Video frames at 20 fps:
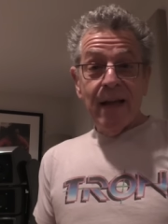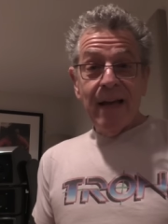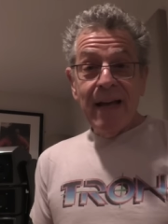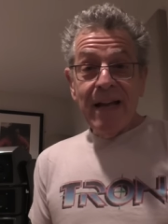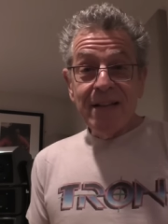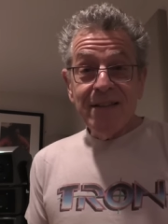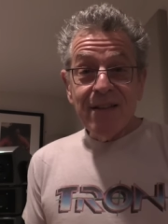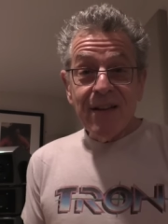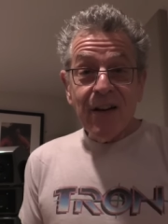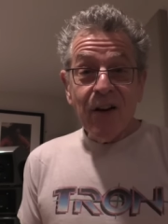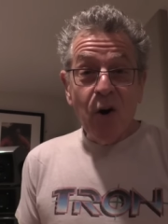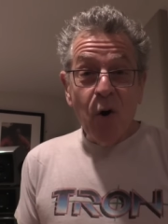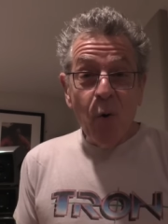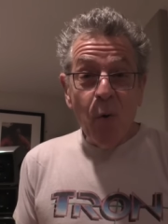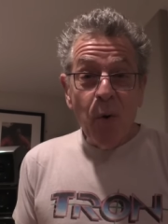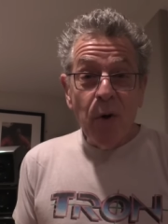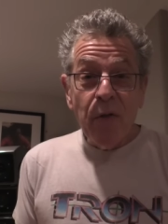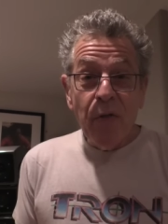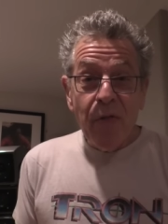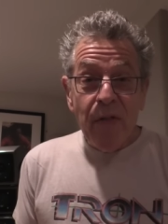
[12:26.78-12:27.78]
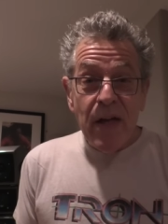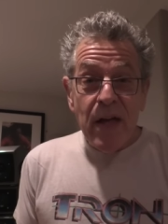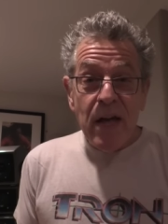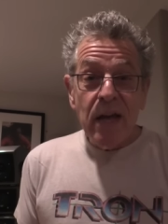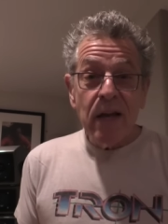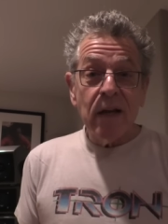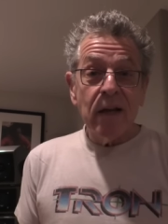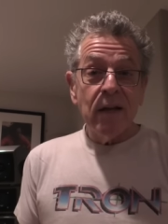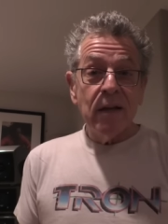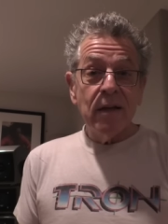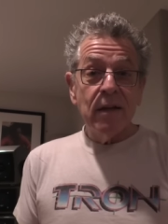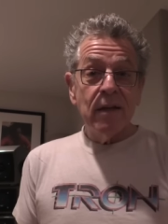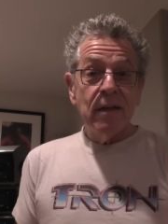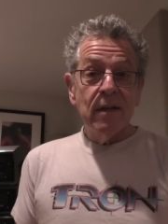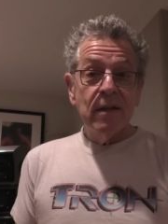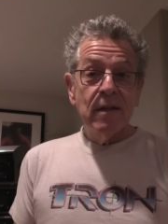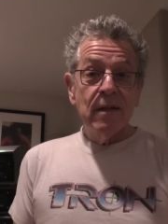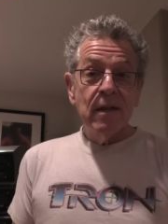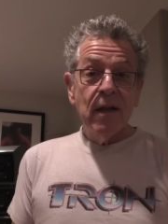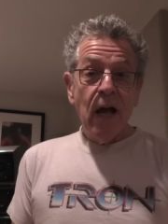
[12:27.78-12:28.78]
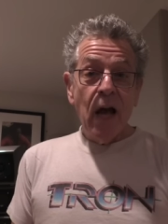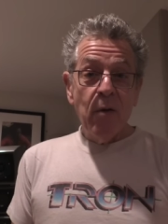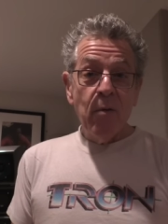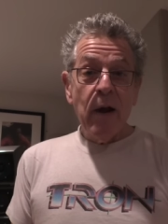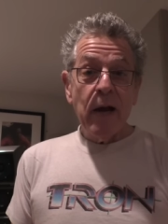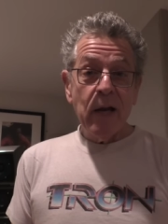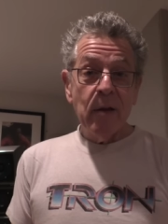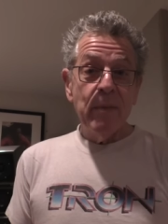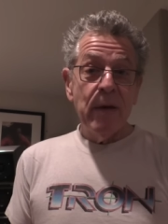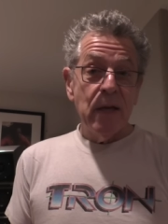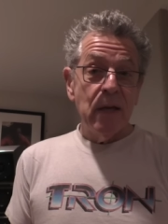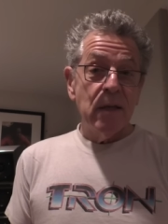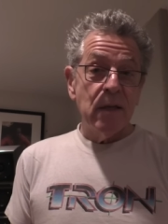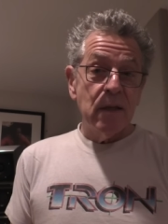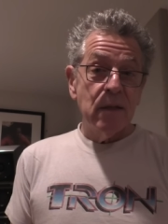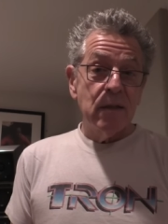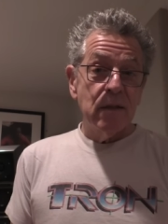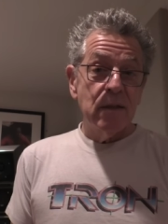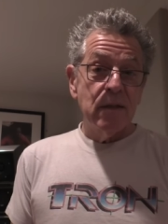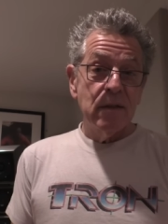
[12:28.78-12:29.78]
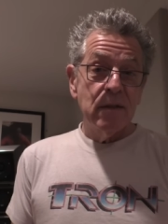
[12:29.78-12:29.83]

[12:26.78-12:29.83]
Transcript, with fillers: It's a cool thing. I recommend it.